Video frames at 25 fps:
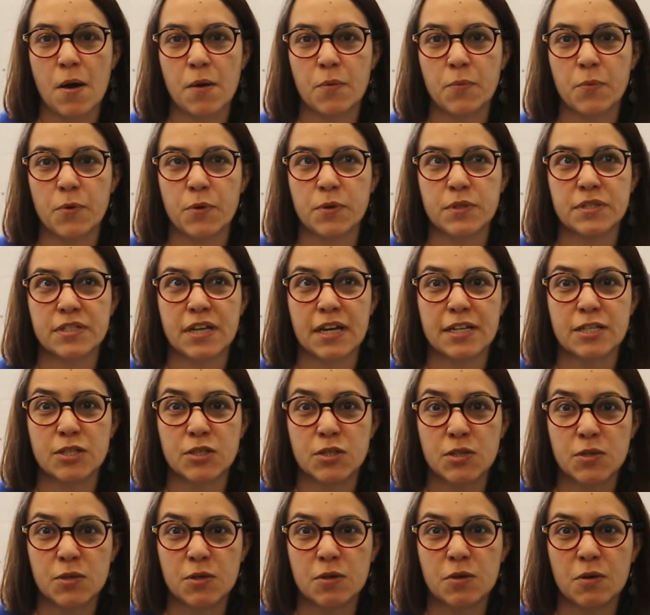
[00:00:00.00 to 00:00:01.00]
What I
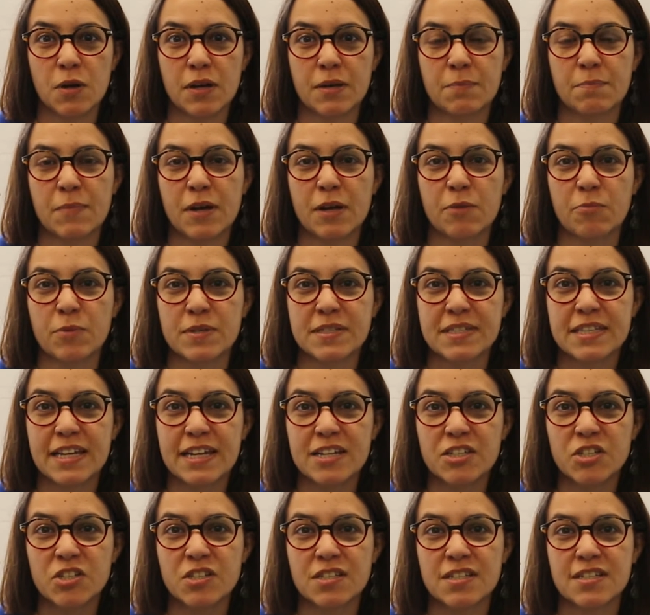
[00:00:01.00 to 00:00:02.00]
do in my
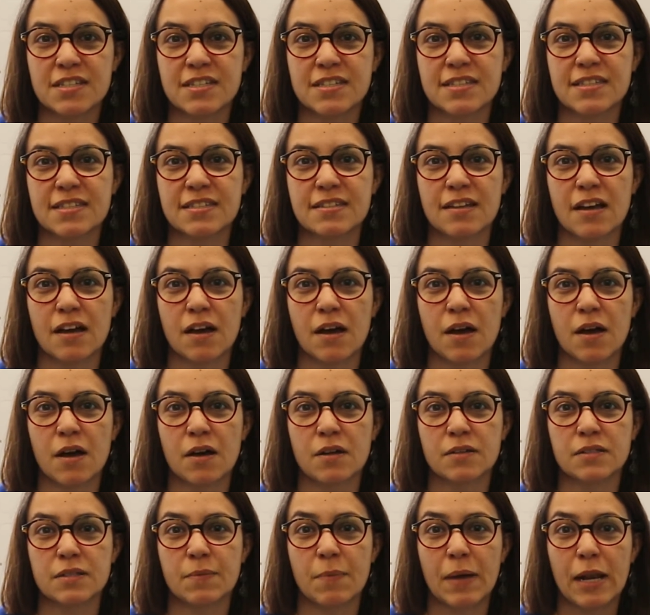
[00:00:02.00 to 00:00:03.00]
research is
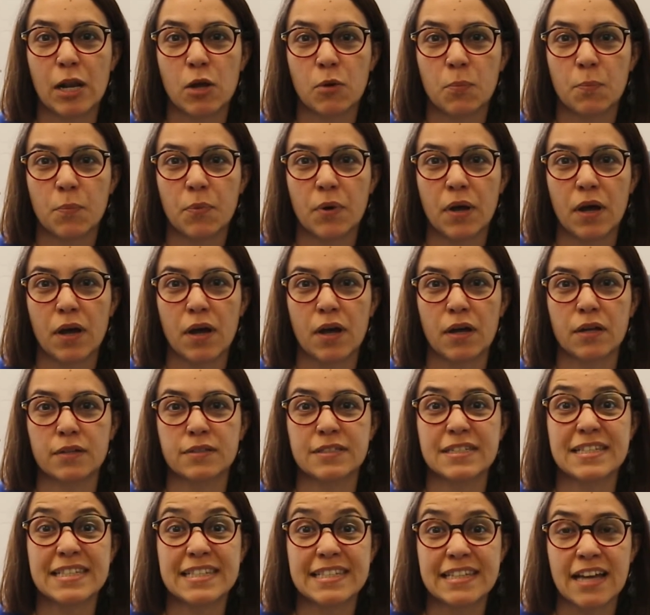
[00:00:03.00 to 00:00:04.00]
develop,
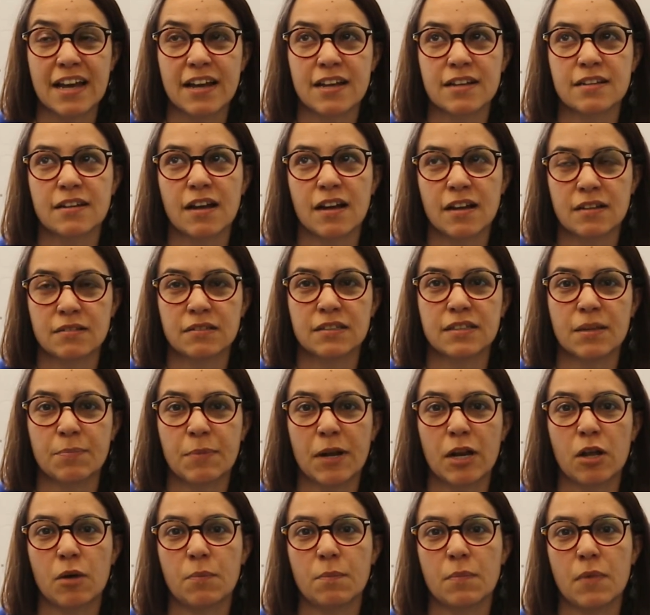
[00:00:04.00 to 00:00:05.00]
design and
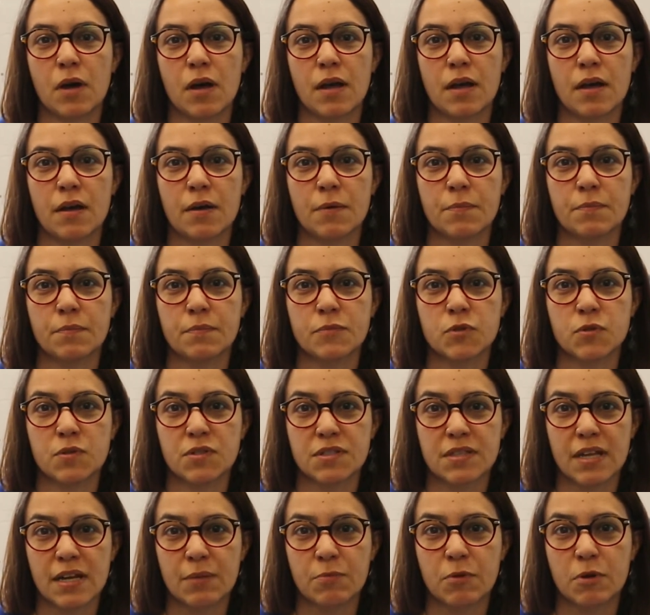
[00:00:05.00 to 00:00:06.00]
develop
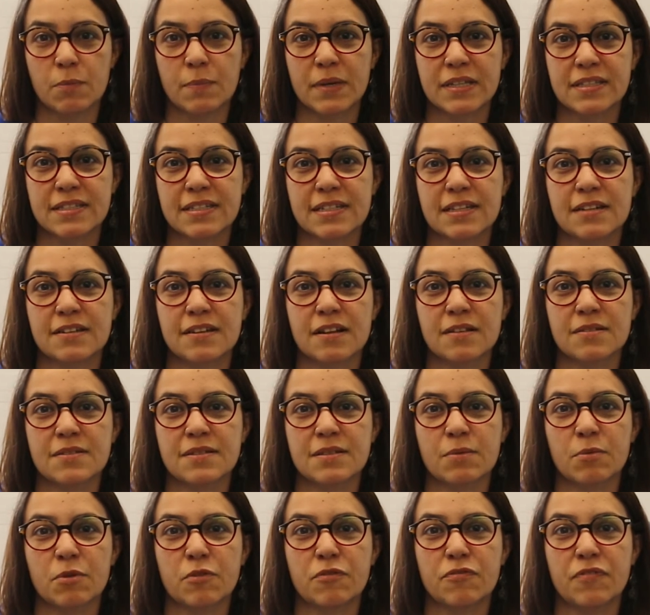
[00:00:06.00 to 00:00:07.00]
sustainable materials
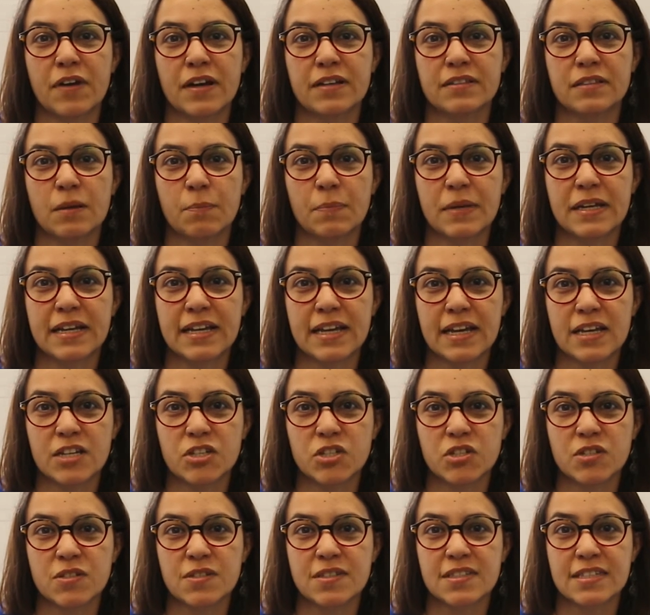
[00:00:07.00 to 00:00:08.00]
that will find
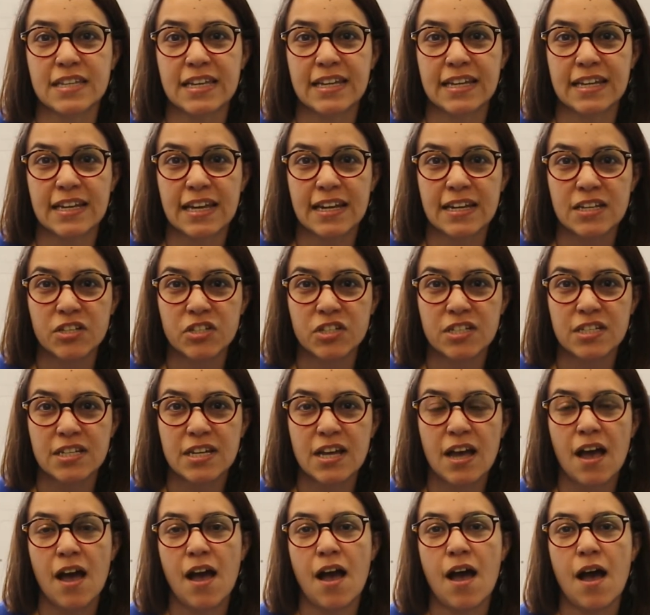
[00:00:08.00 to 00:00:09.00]
applications in energy
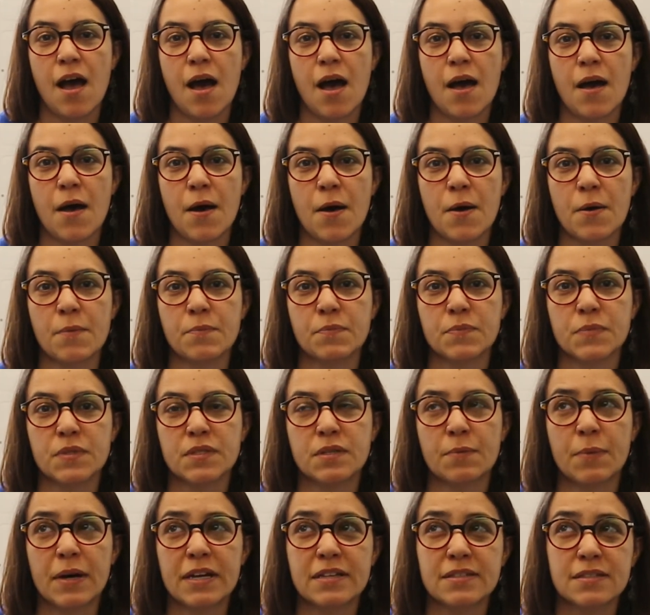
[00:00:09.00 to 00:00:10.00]

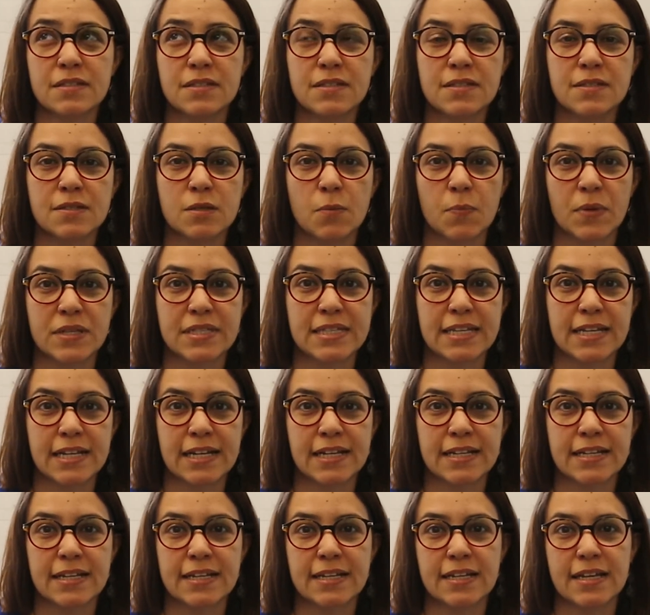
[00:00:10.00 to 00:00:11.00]
devices, so
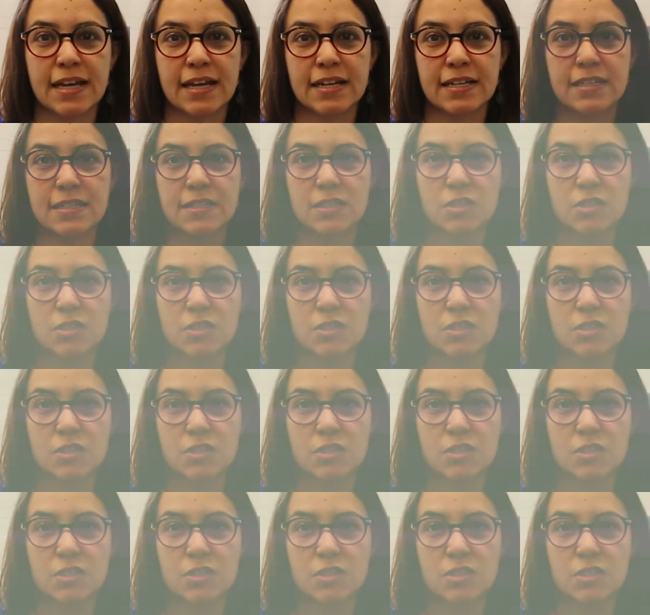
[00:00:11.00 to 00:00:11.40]
particularly energy